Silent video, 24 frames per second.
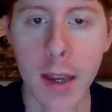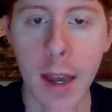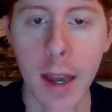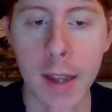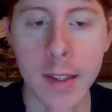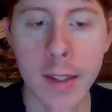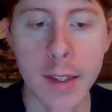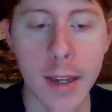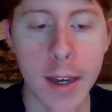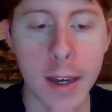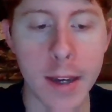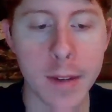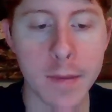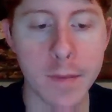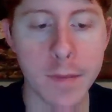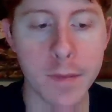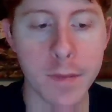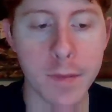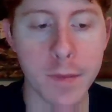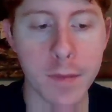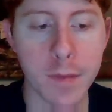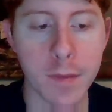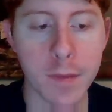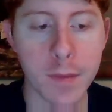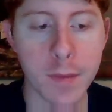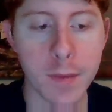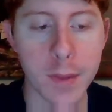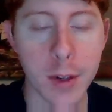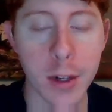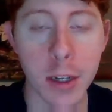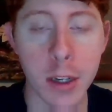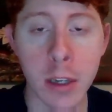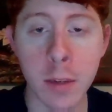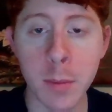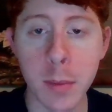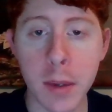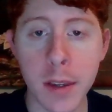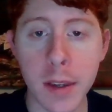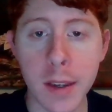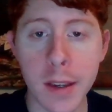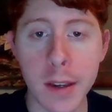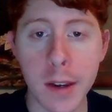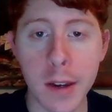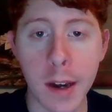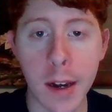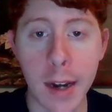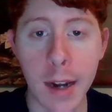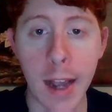And yet, there could
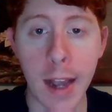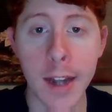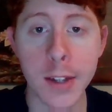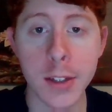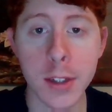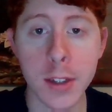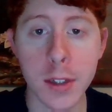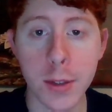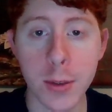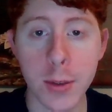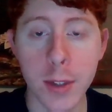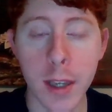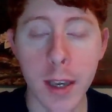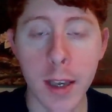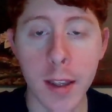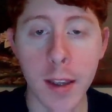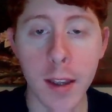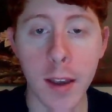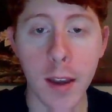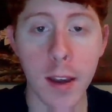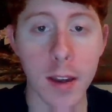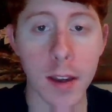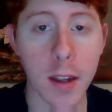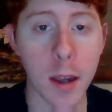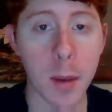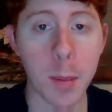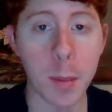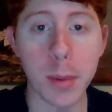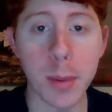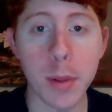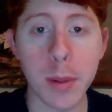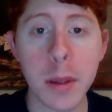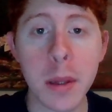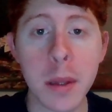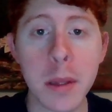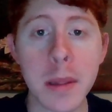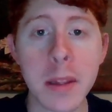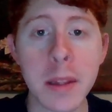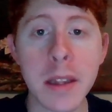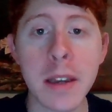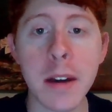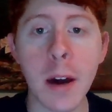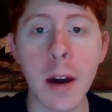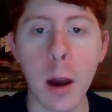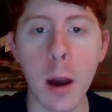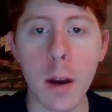be an action you take completely